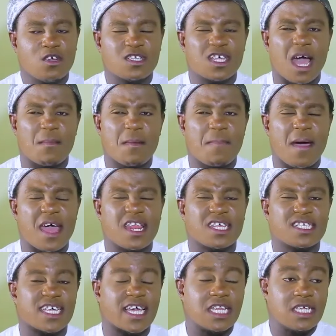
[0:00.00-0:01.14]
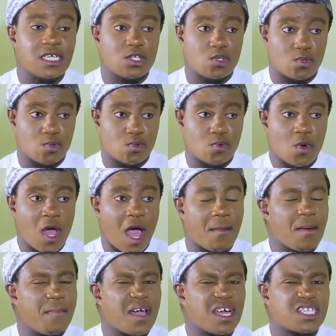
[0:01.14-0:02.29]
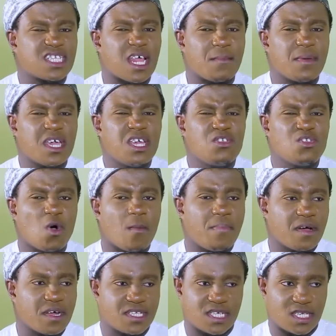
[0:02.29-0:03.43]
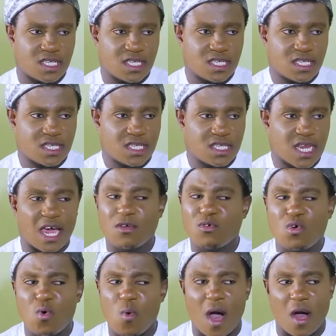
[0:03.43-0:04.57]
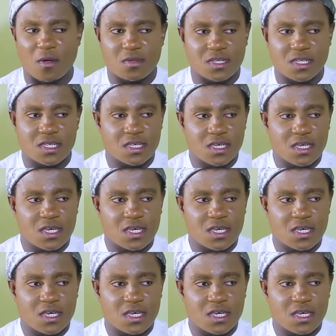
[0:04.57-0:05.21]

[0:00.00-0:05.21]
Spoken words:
You see, I'm a person, I'm an indoor person. I don't go out.